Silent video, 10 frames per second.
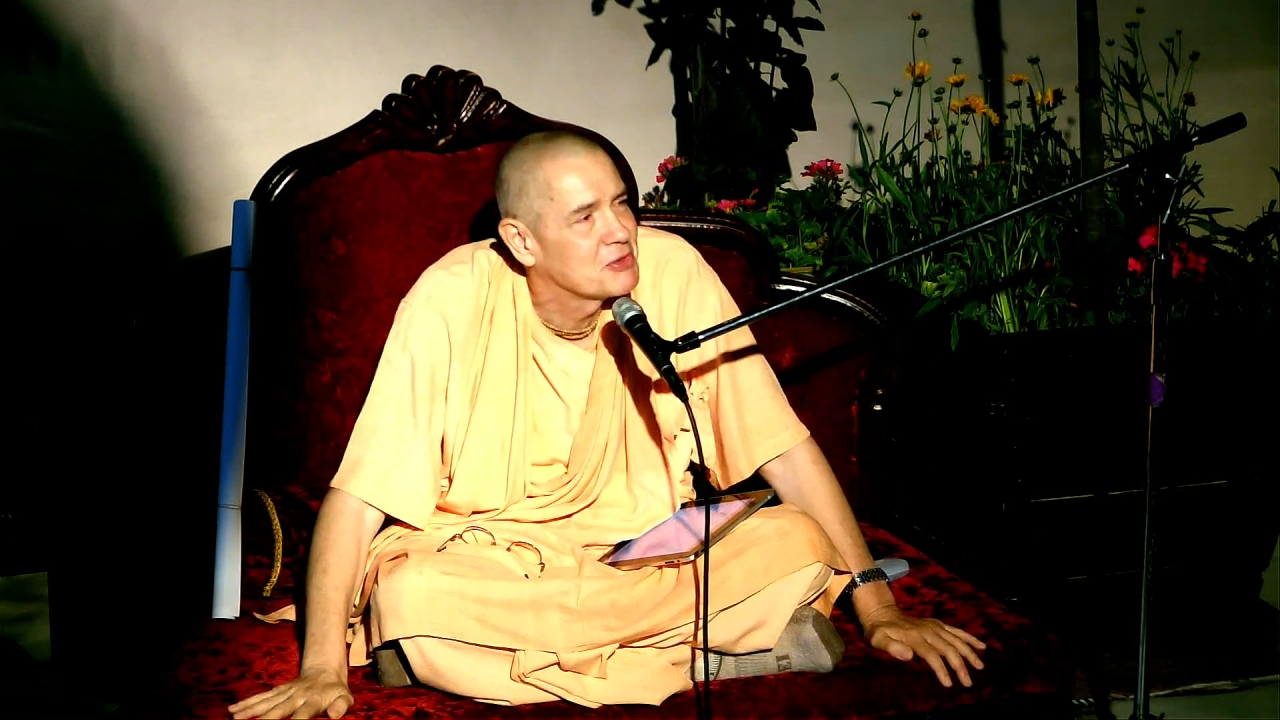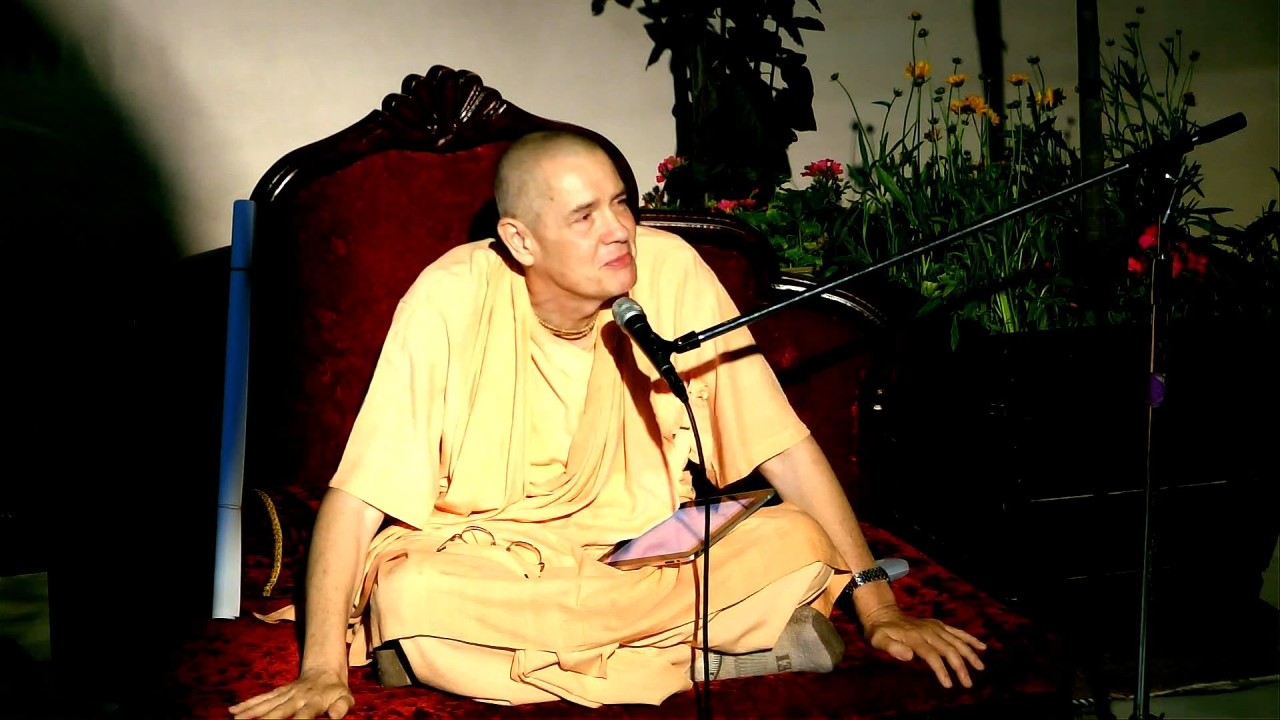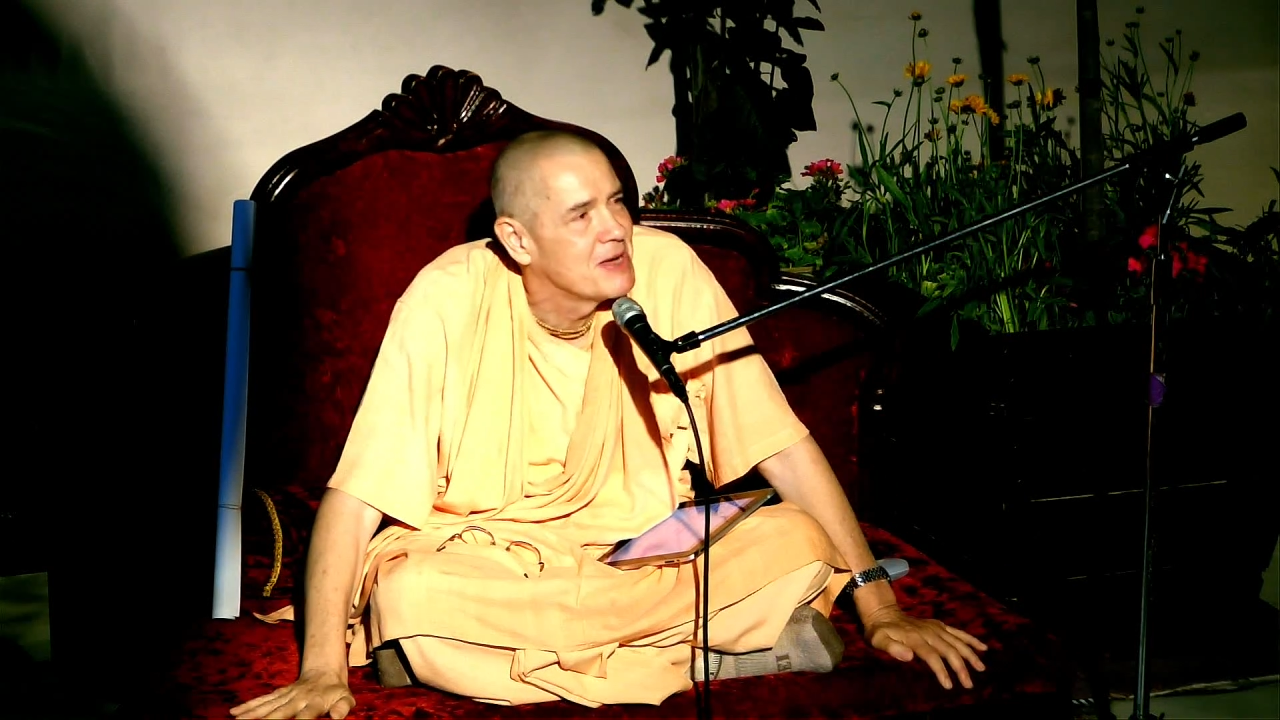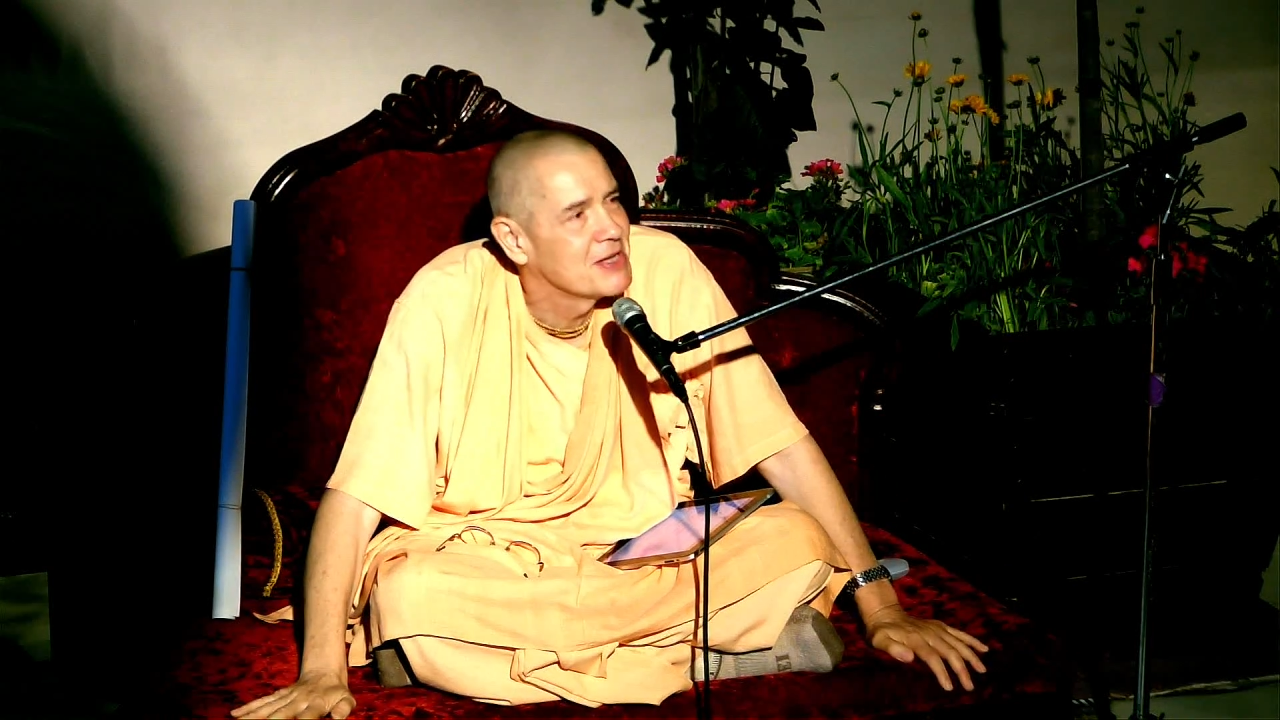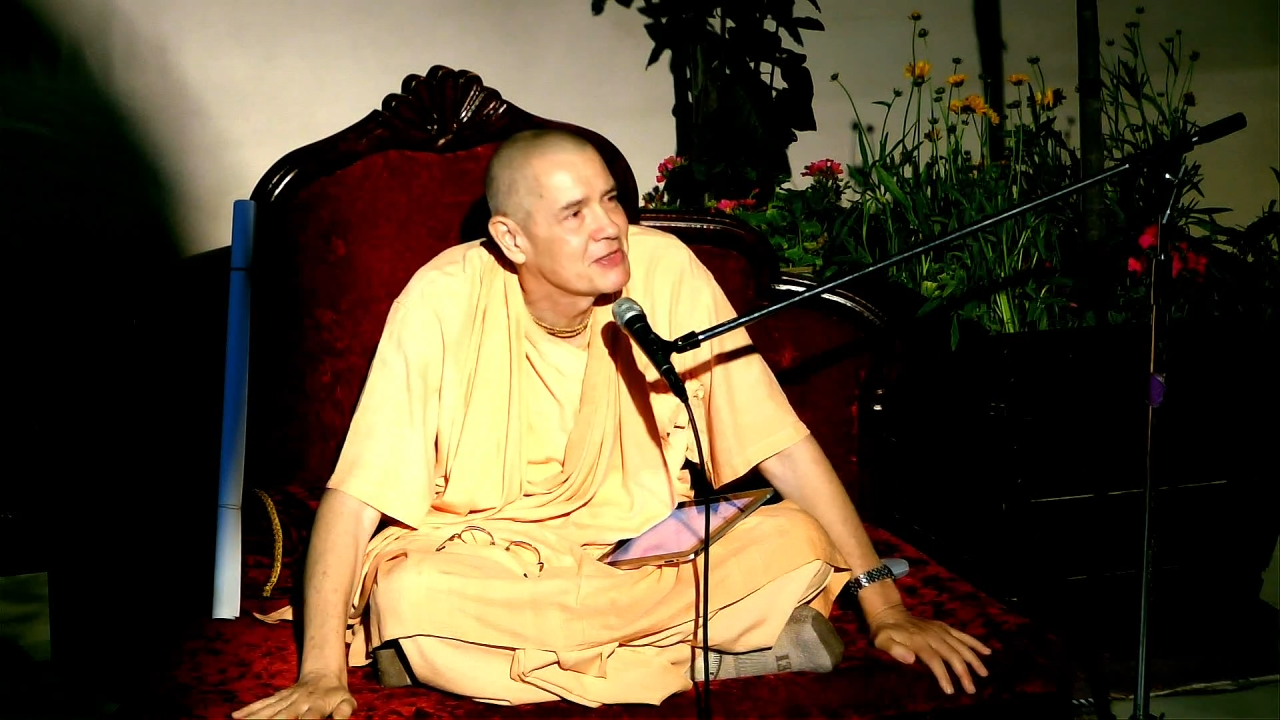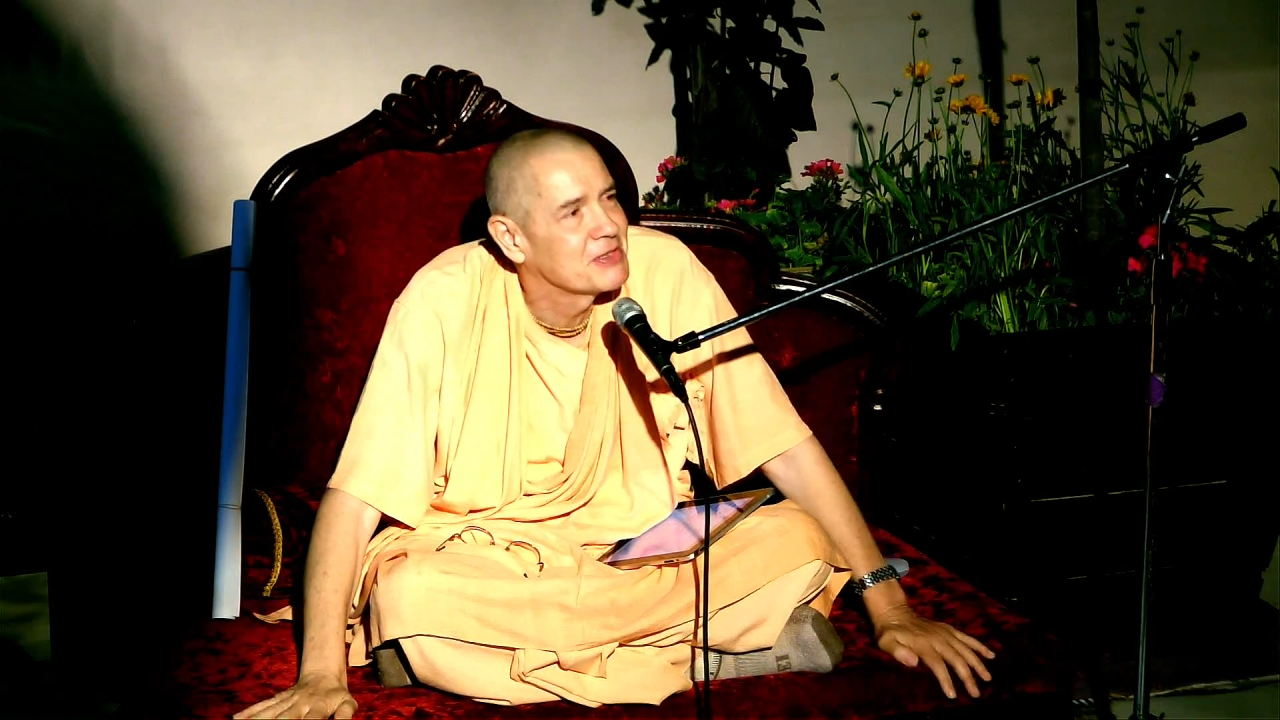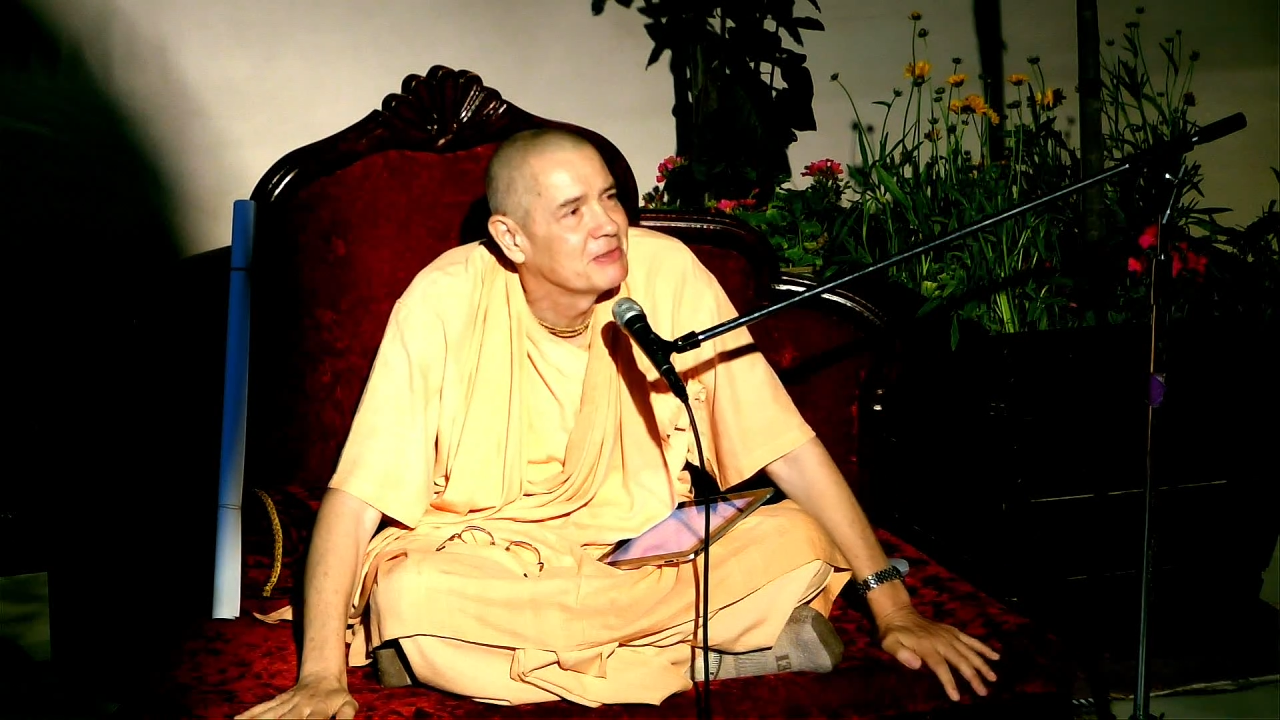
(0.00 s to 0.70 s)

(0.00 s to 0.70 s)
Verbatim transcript: master.